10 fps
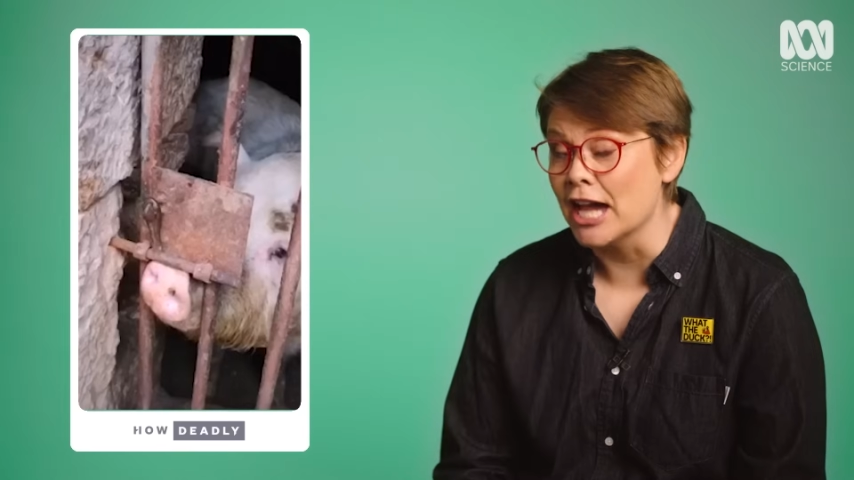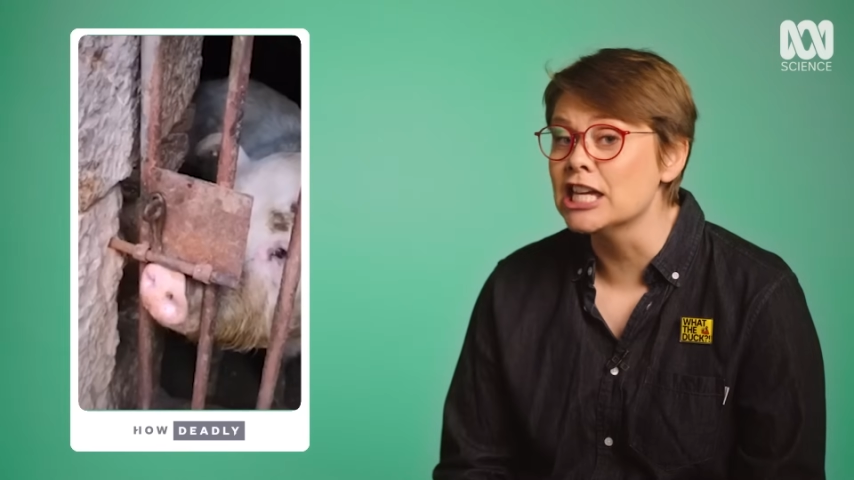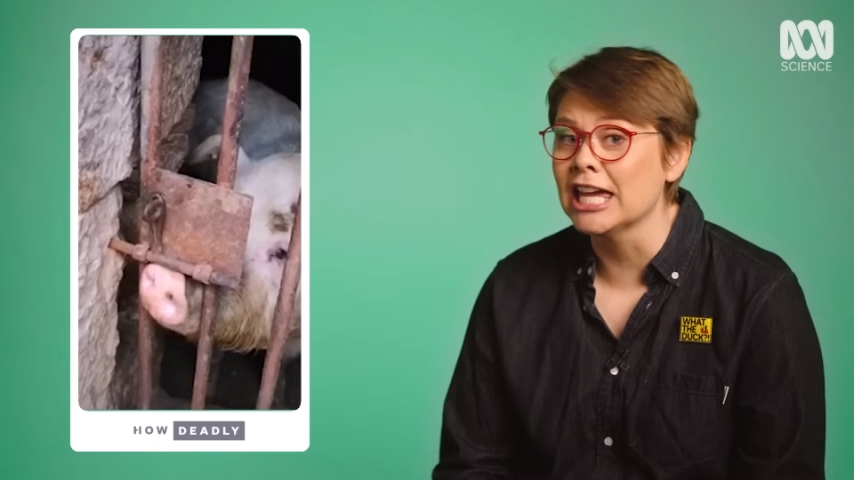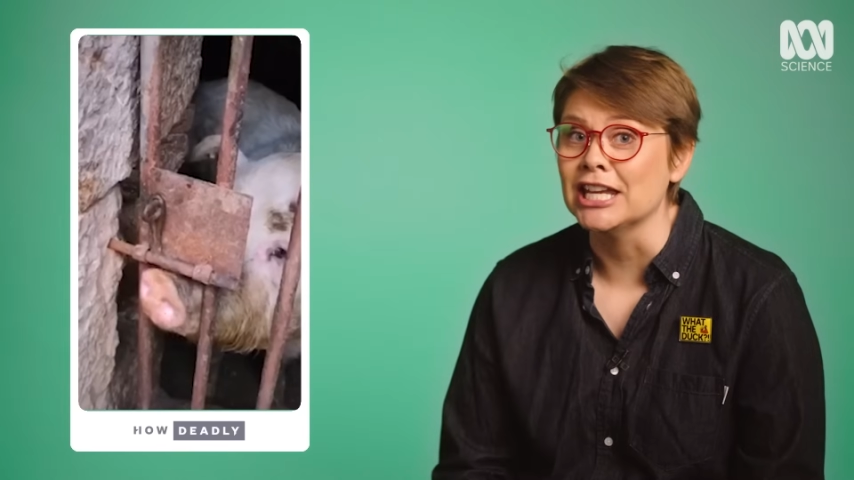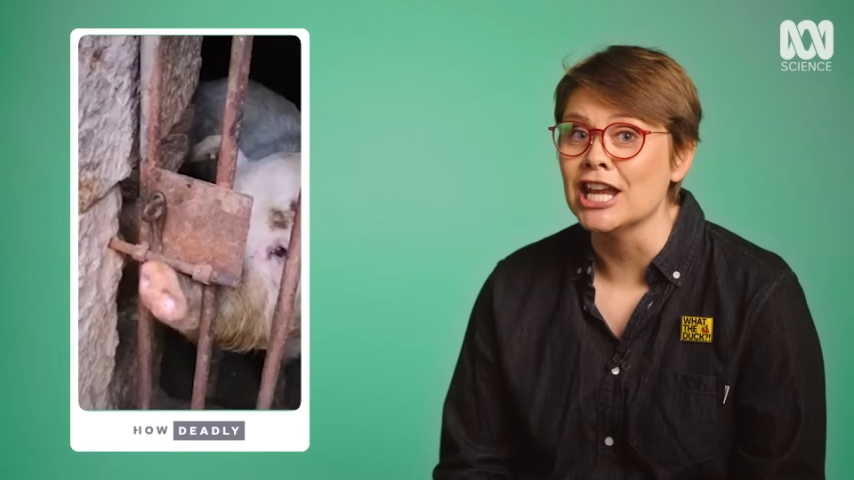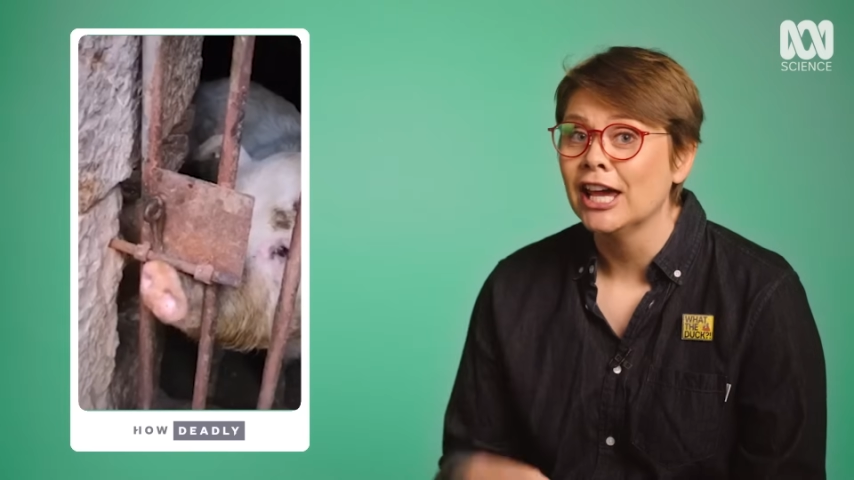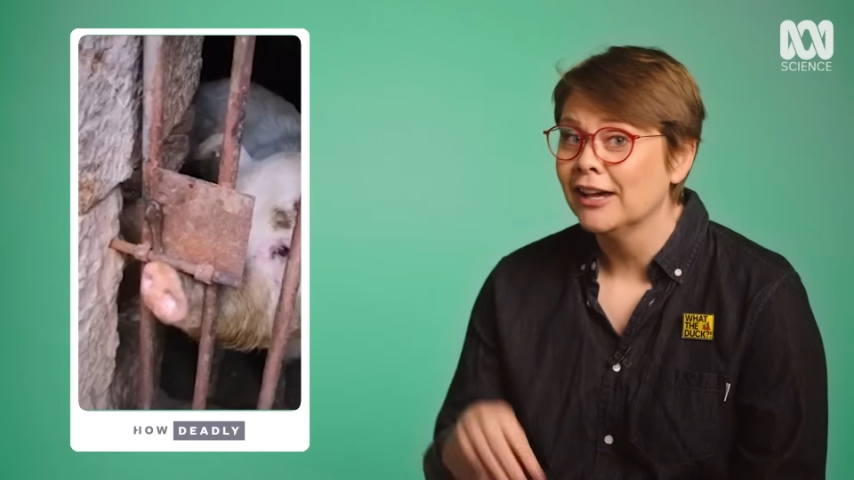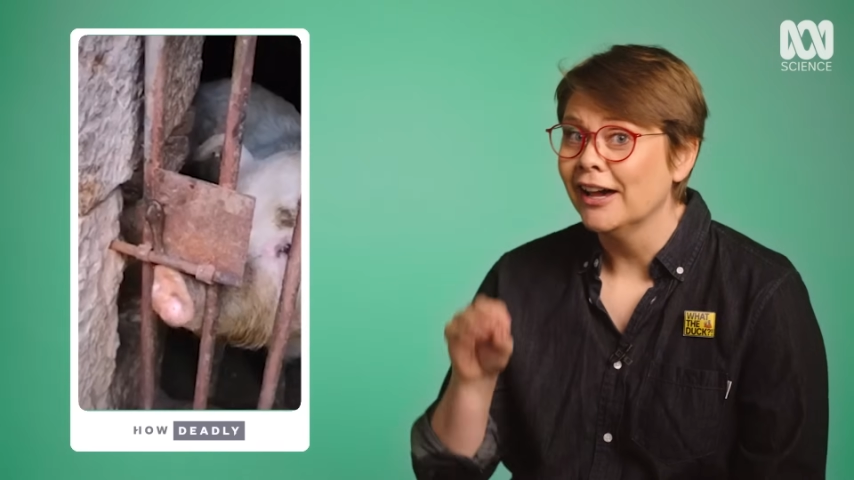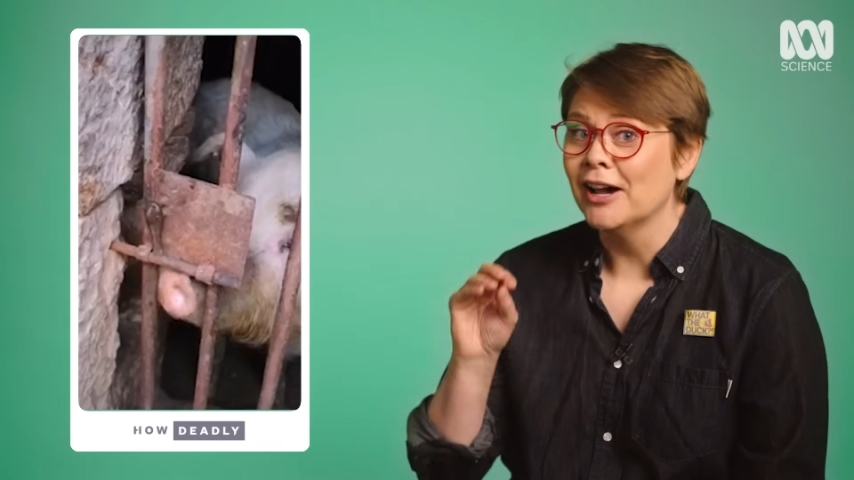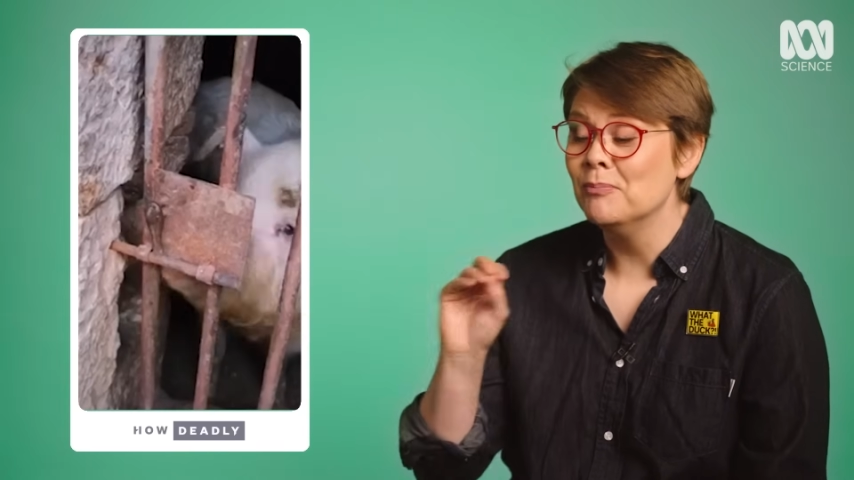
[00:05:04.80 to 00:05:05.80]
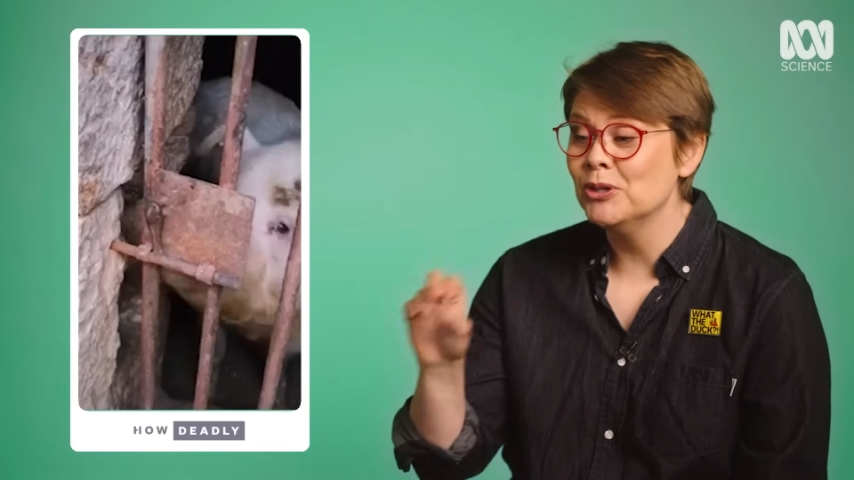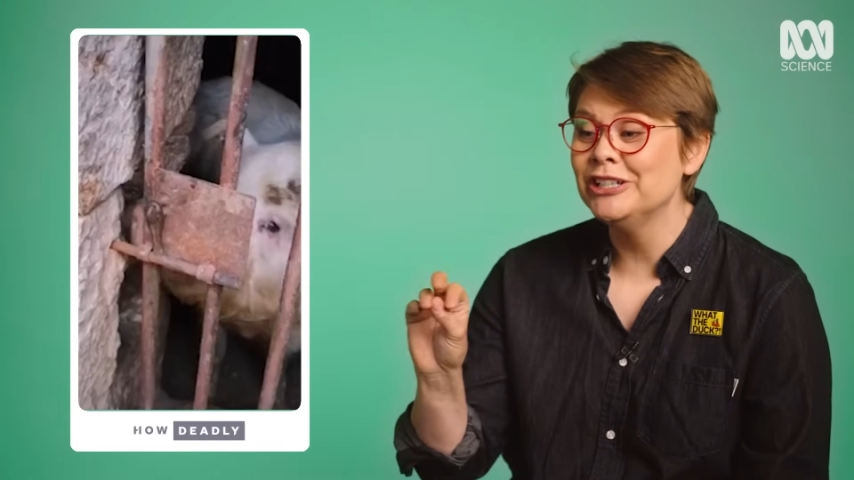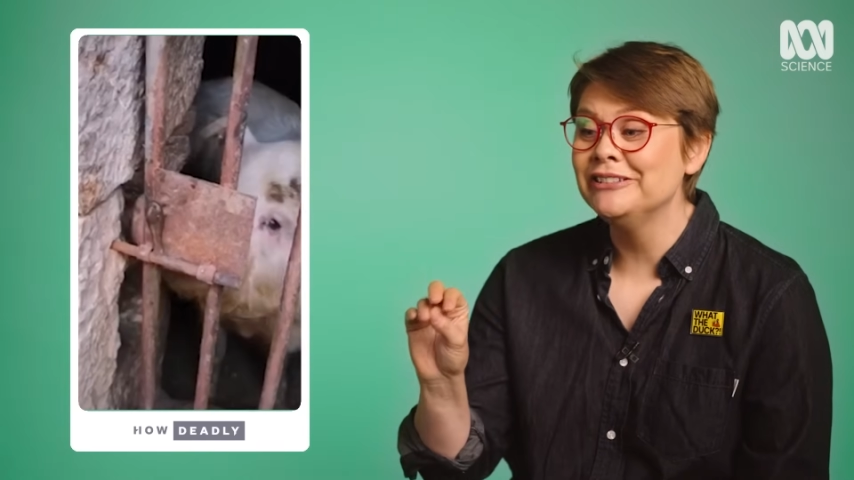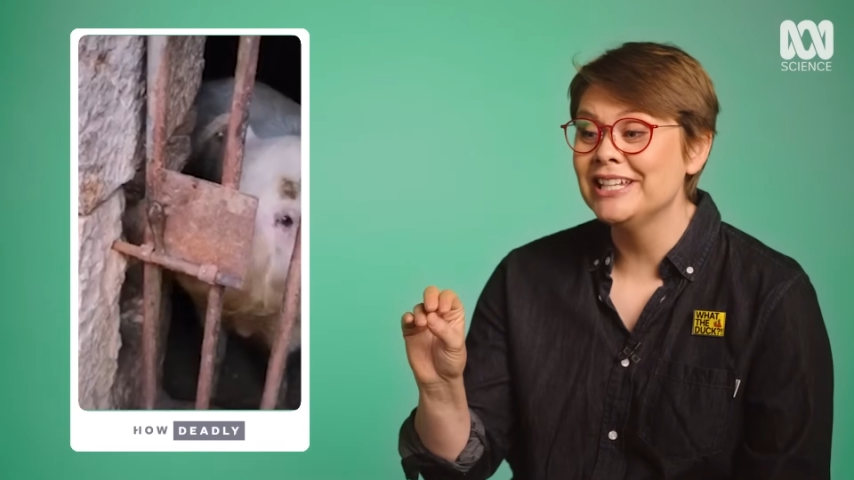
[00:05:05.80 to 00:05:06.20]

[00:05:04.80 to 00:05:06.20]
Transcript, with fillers: Again, a million